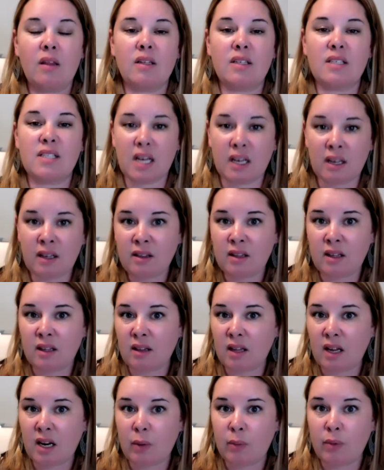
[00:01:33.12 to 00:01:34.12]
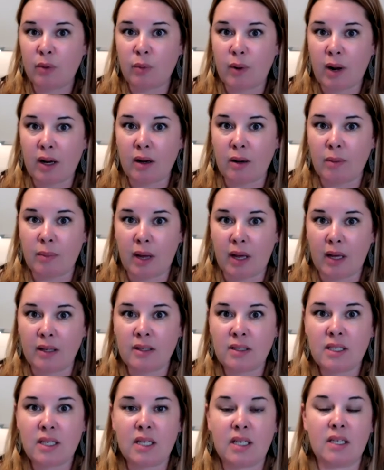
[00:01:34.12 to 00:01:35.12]
The second thing that I would
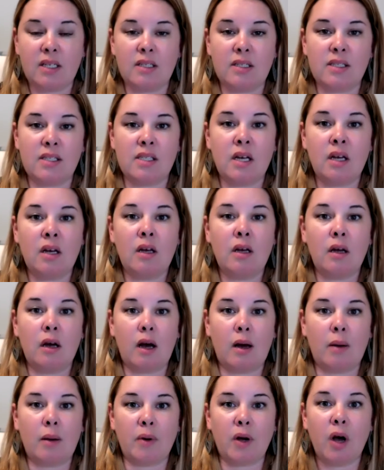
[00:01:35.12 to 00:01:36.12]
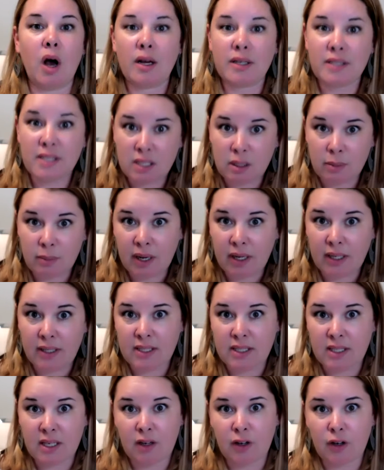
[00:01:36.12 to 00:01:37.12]
recommend is
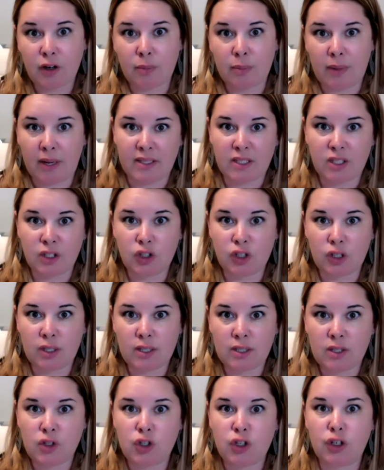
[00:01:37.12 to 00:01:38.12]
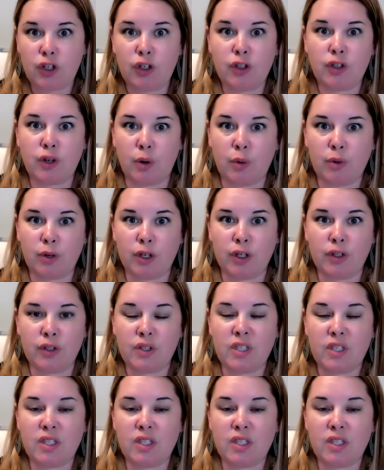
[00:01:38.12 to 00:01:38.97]
customizing your messages to your donors.